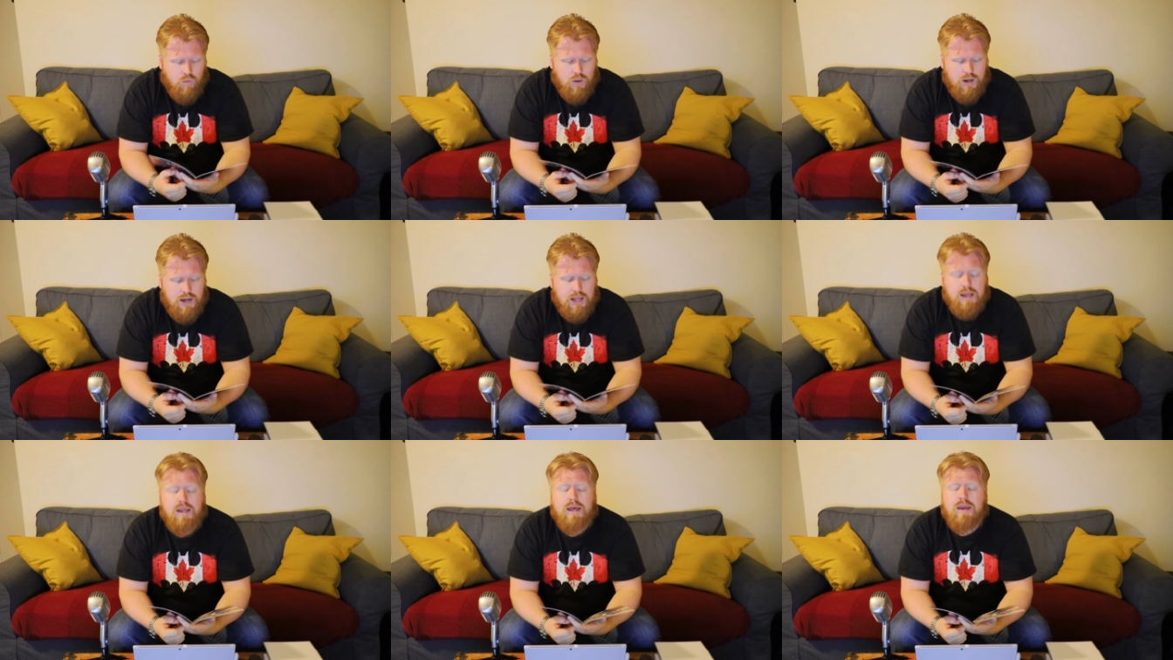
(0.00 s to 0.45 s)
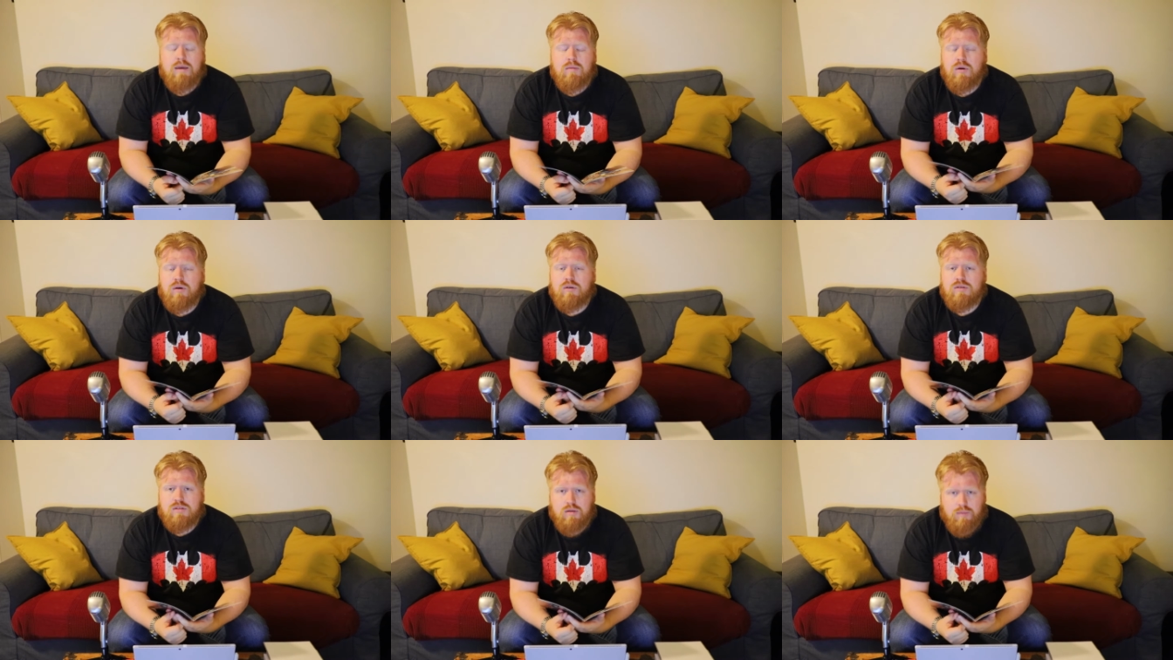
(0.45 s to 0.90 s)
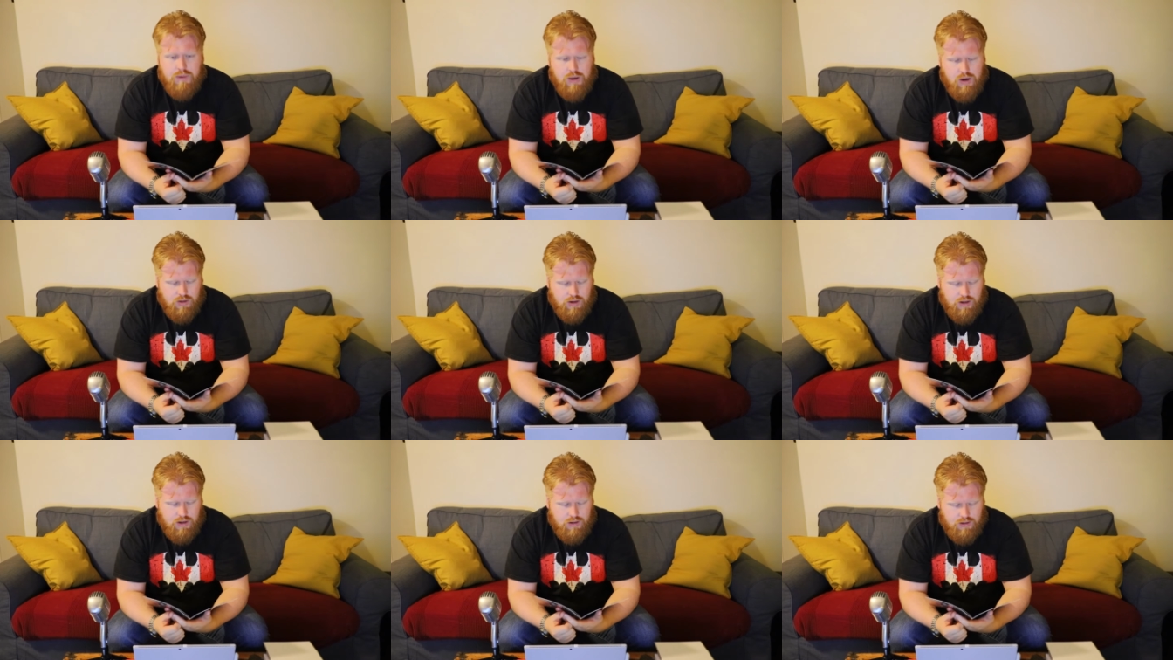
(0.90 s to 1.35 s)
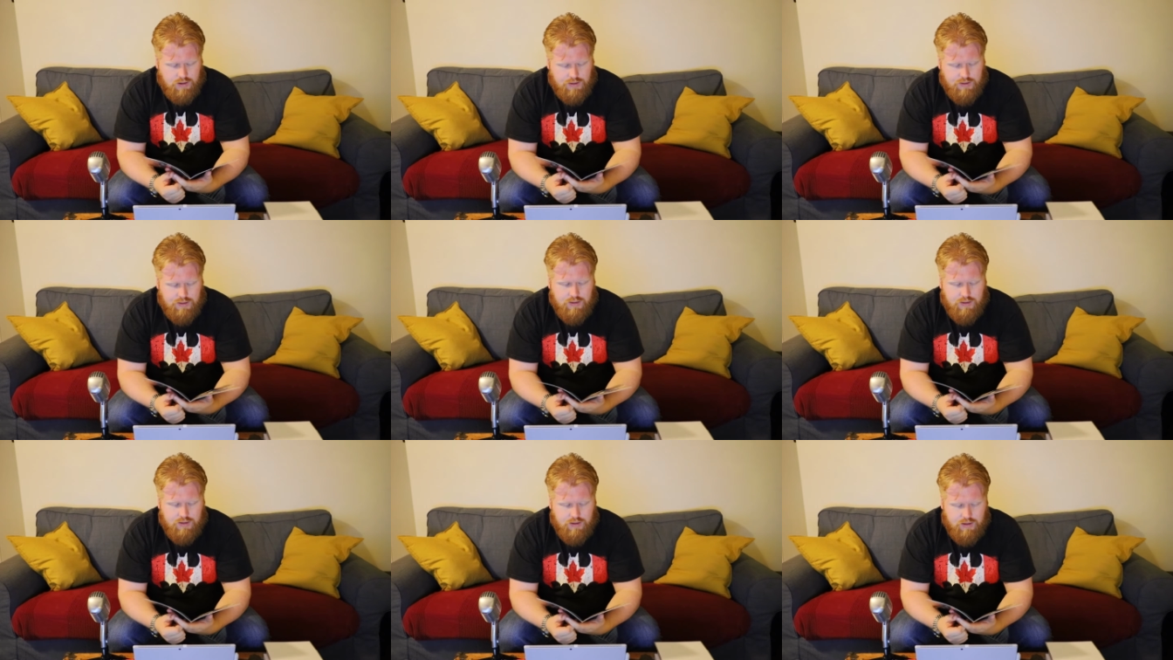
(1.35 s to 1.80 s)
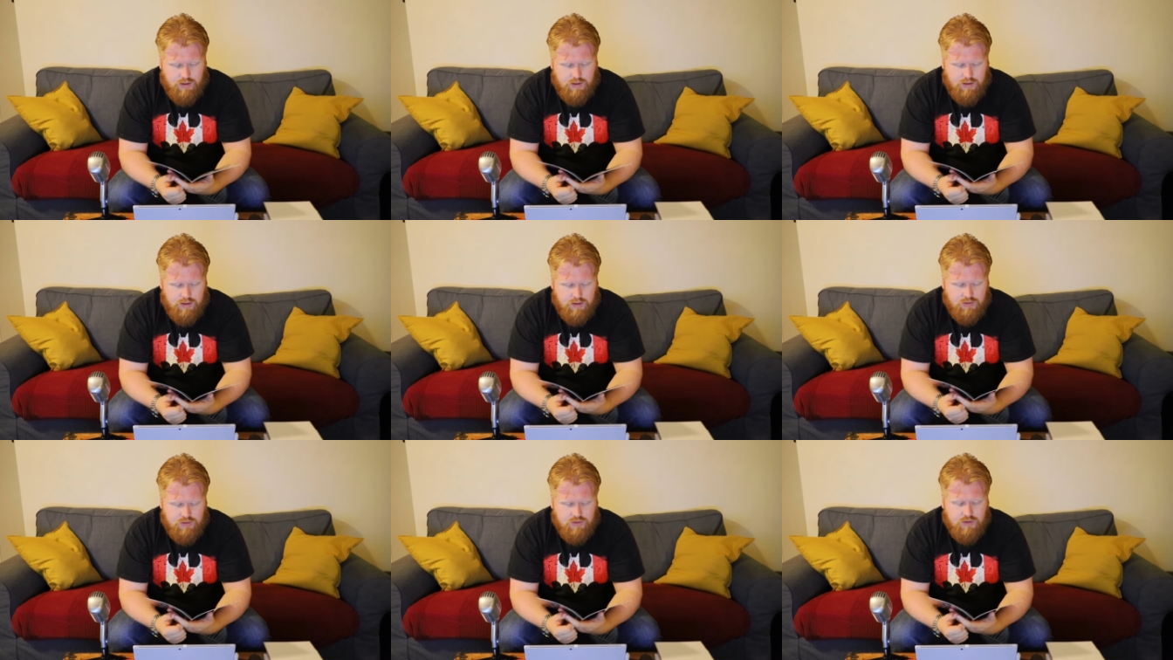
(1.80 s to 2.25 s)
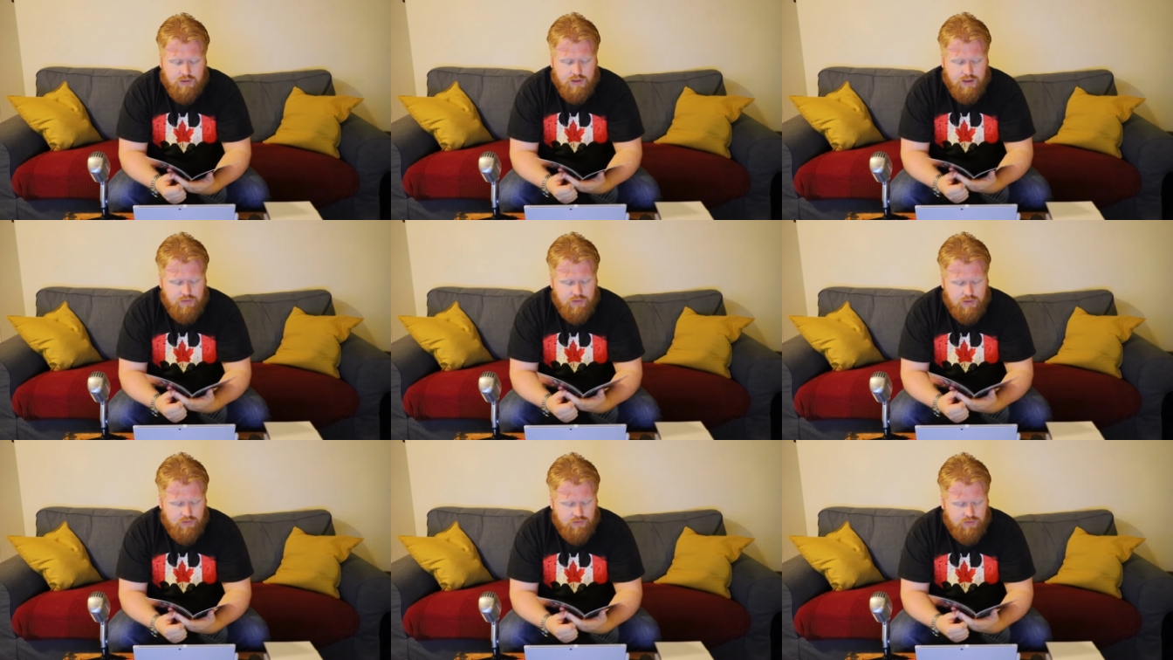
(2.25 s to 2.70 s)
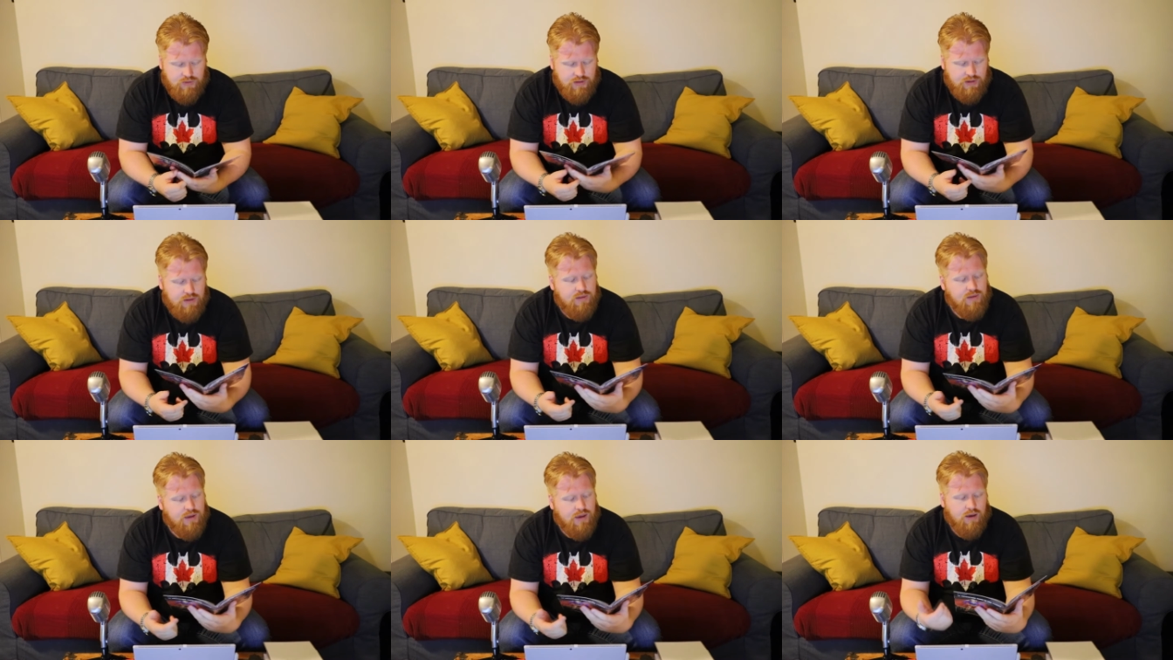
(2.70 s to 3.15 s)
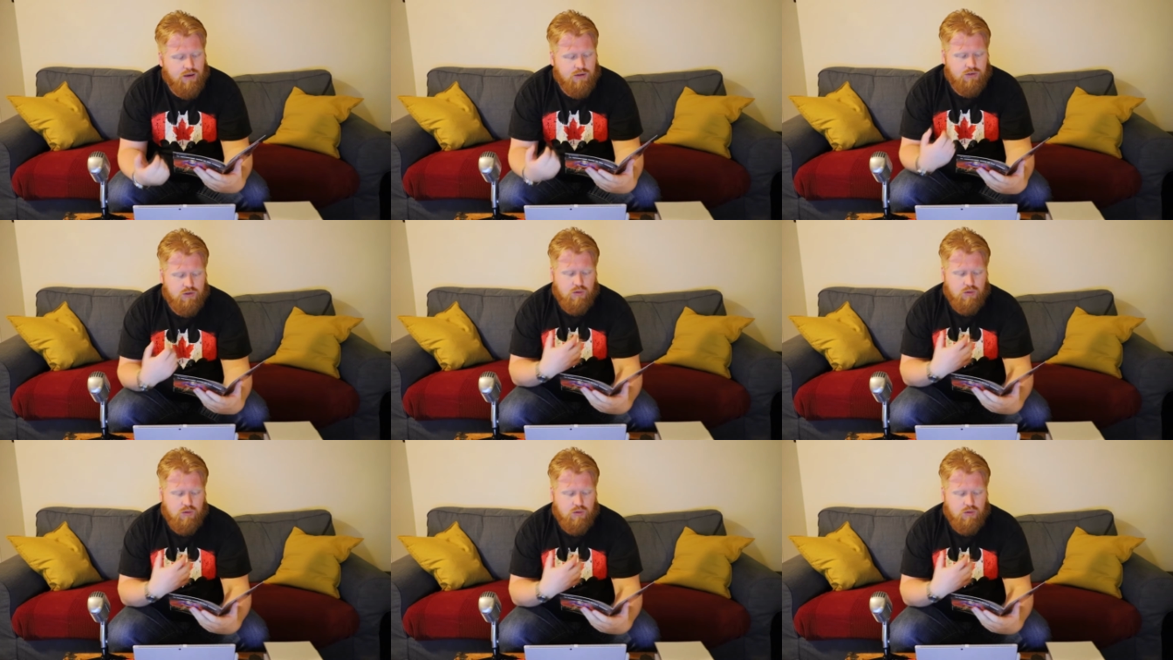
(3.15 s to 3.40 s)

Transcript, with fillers: what I like most about it is the level of detail.